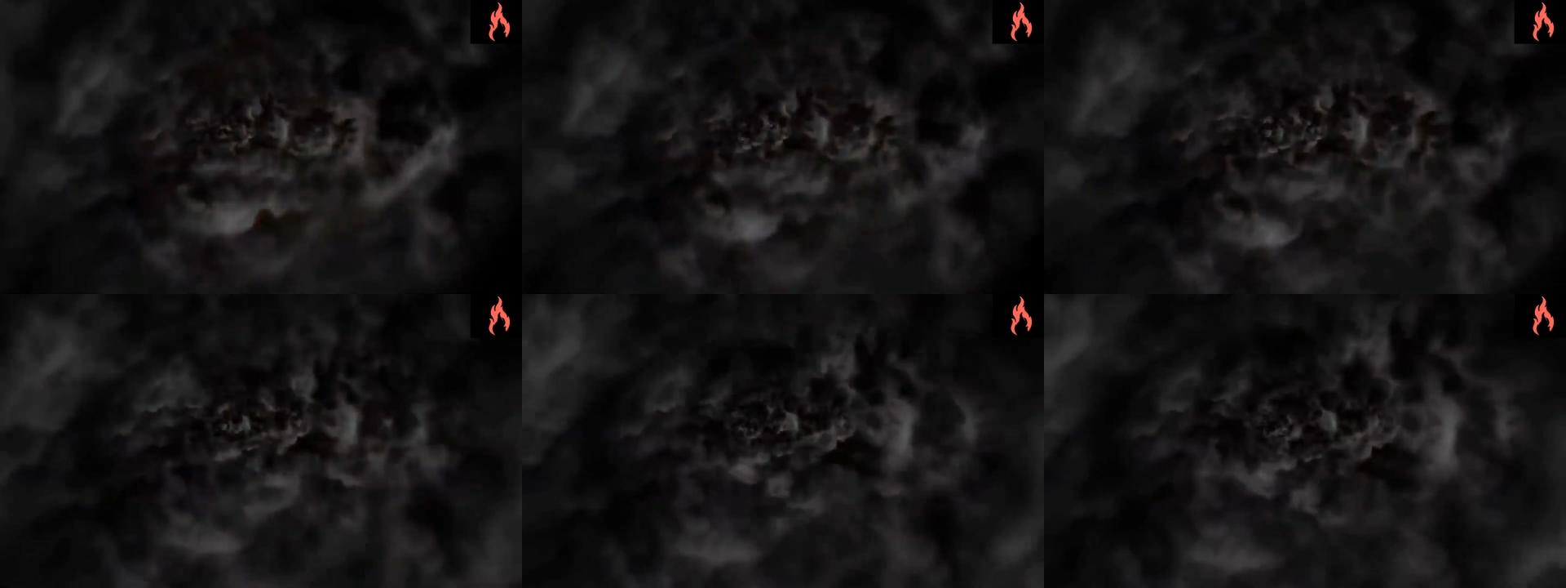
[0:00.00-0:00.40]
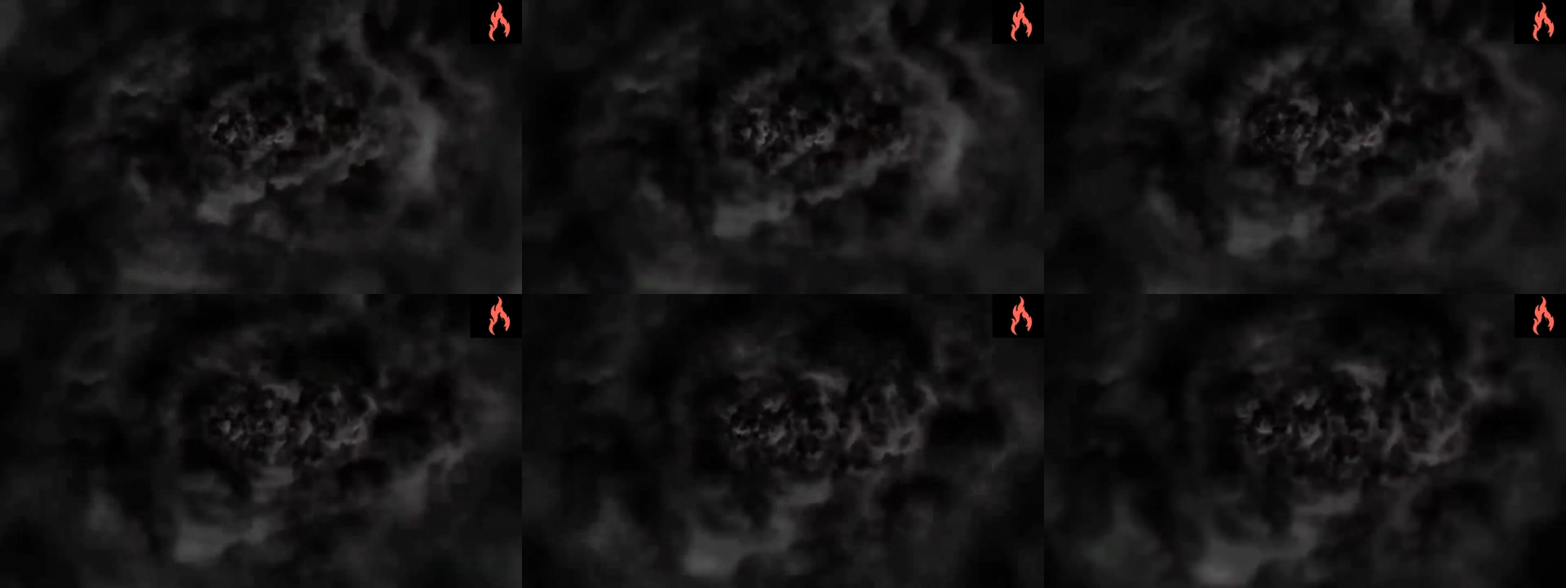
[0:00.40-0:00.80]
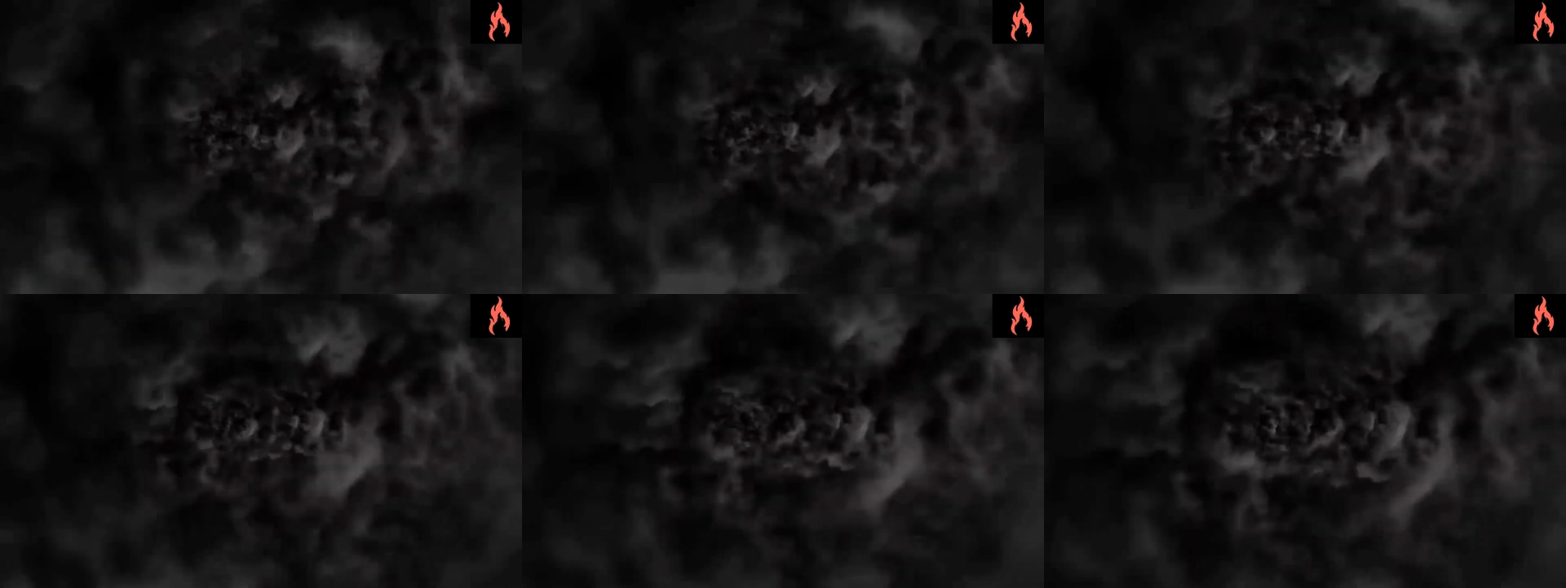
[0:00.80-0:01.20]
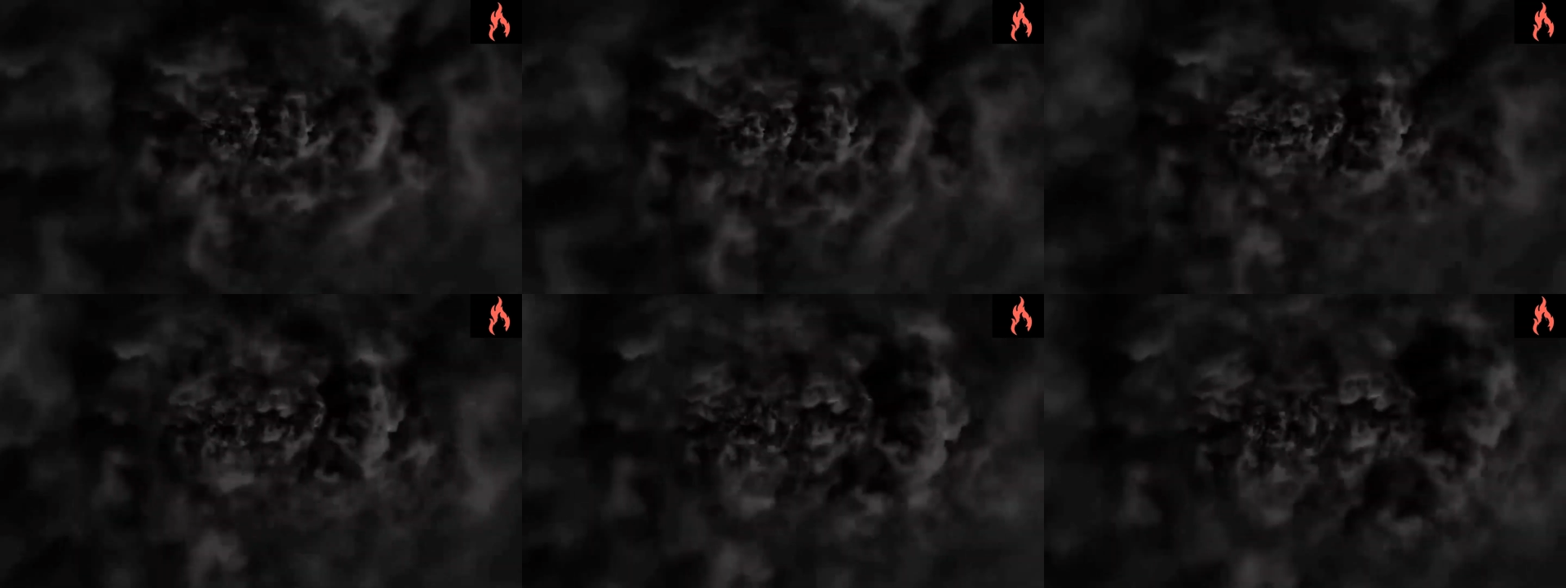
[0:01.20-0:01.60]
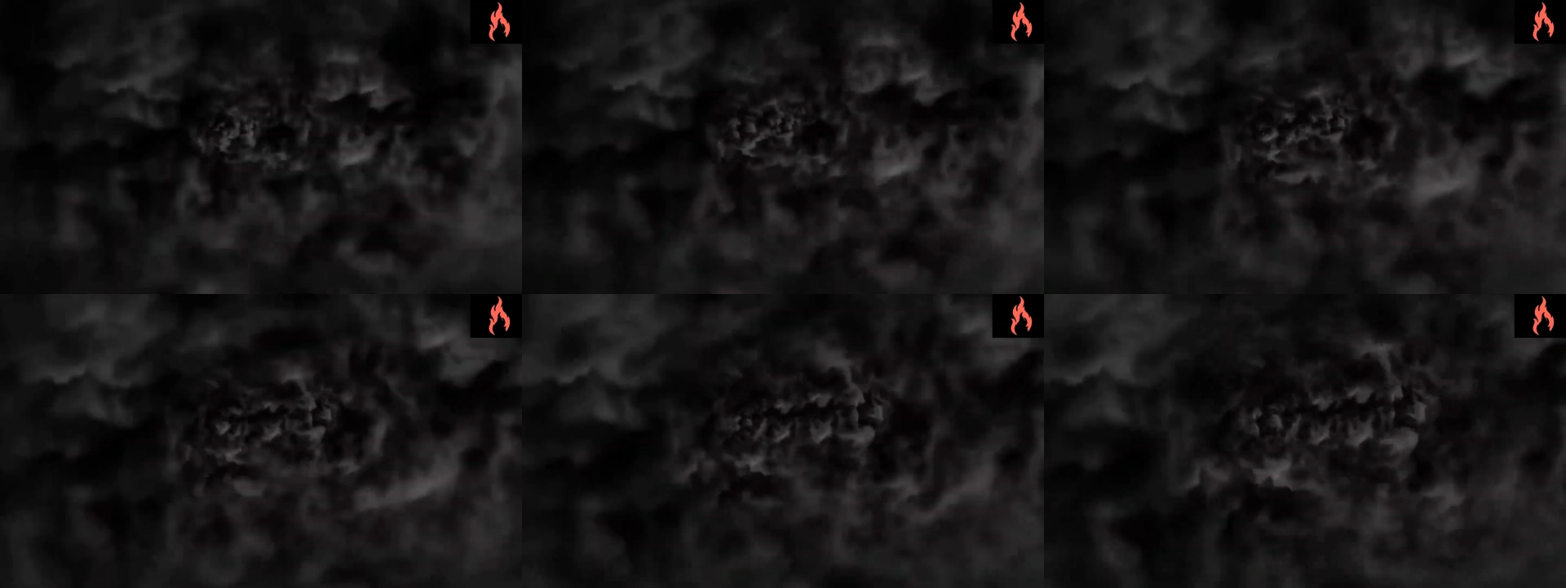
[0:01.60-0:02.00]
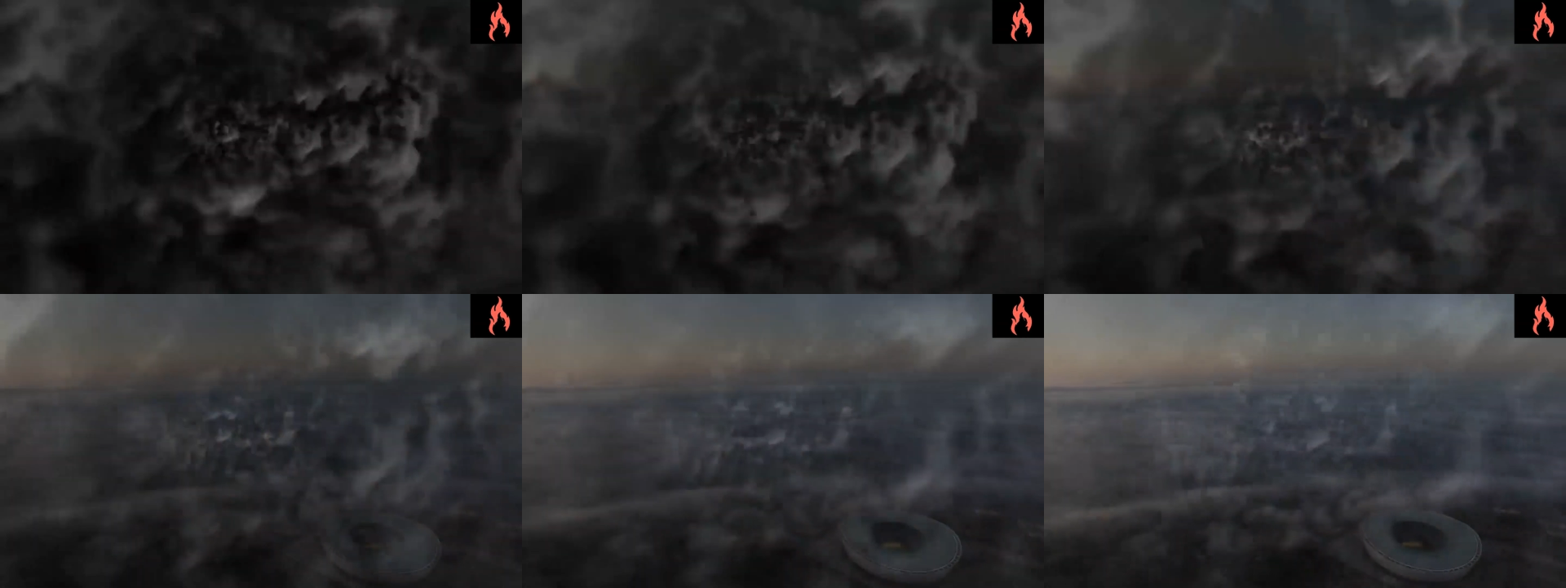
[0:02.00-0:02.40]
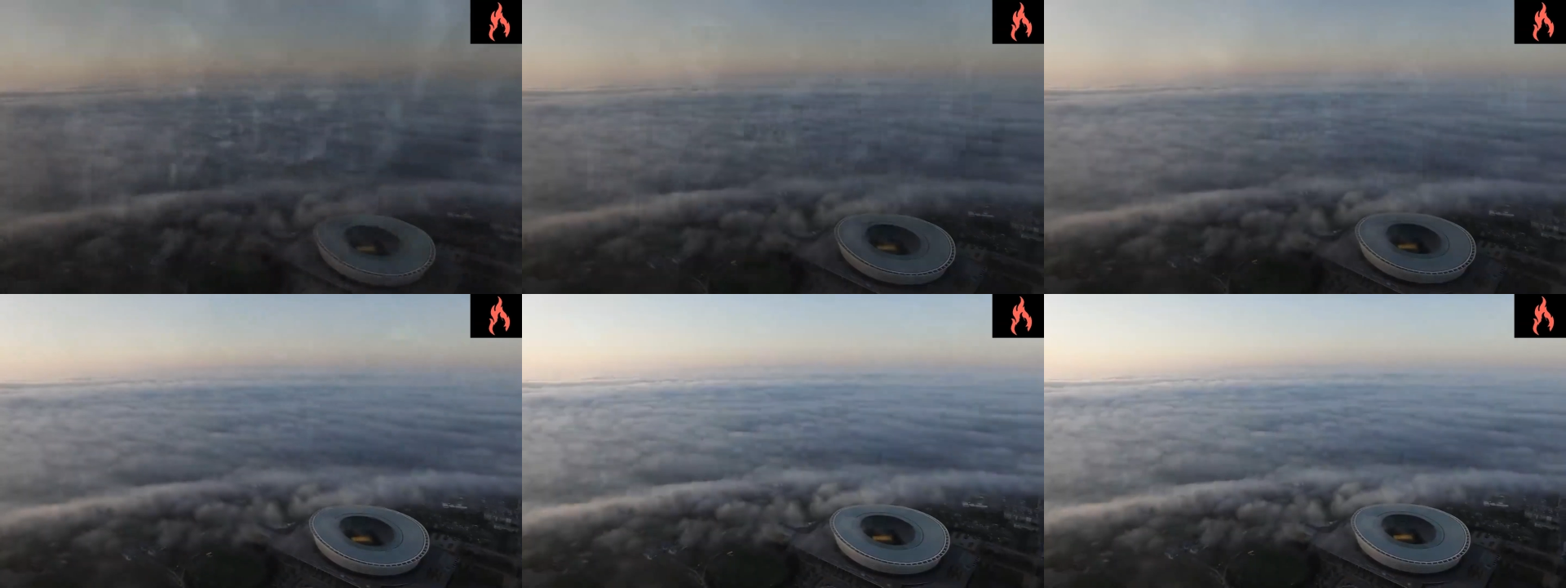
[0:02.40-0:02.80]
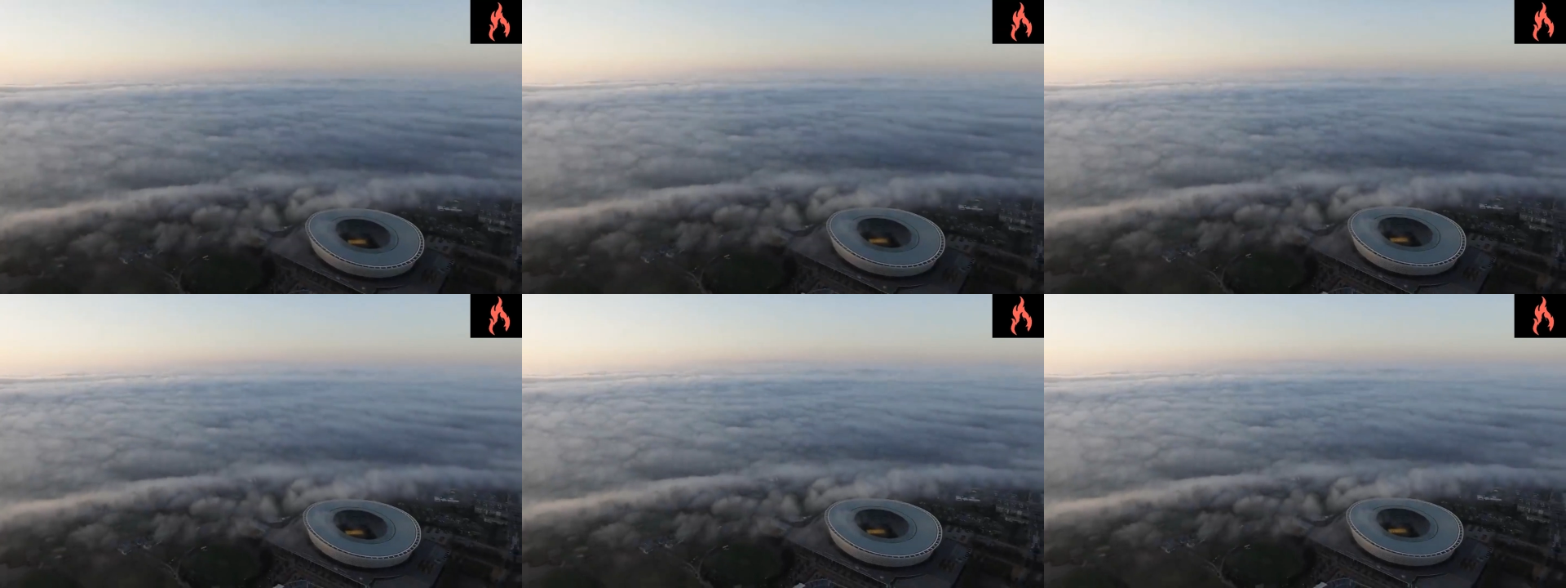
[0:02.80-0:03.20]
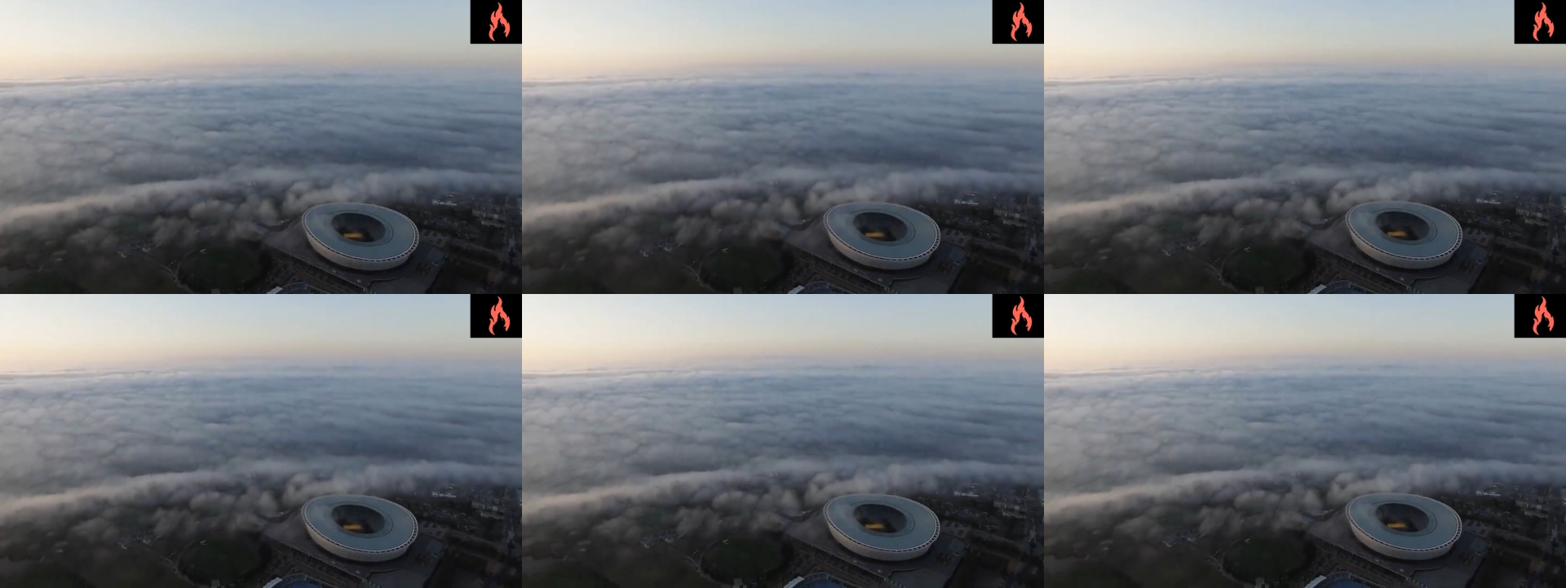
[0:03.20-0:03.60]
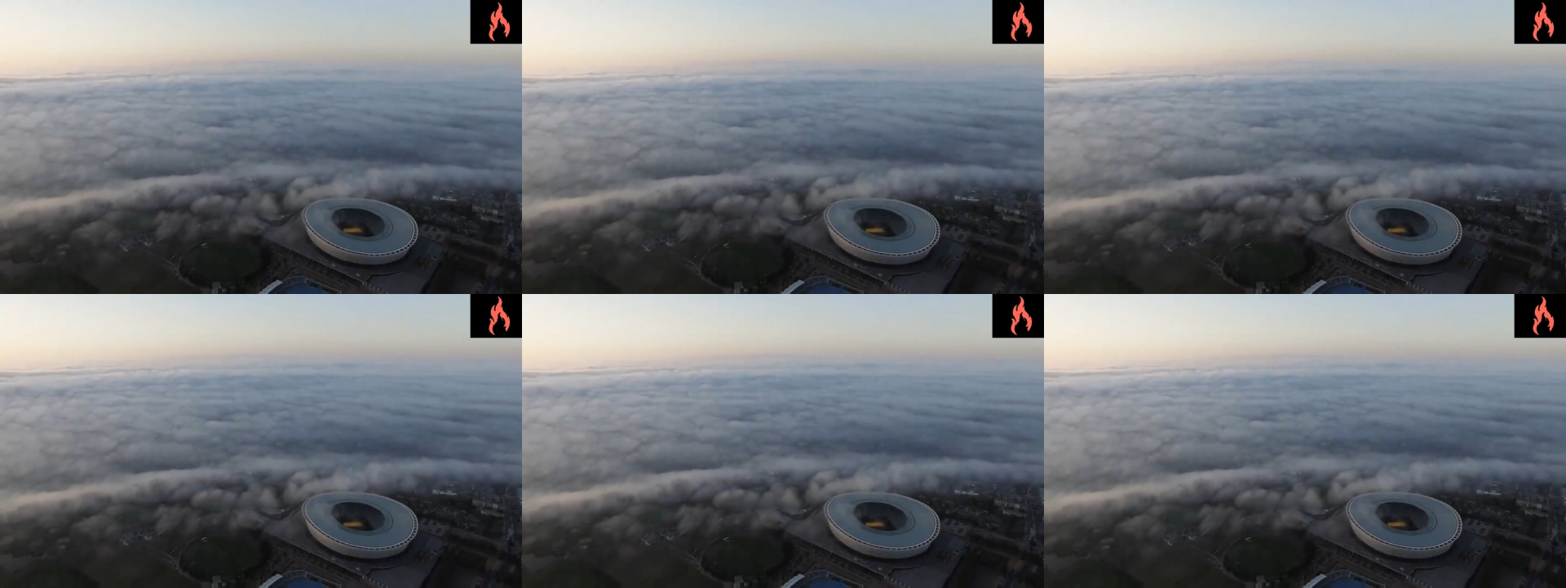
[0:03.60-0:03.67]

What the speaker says: Nobody's mouth can be seen.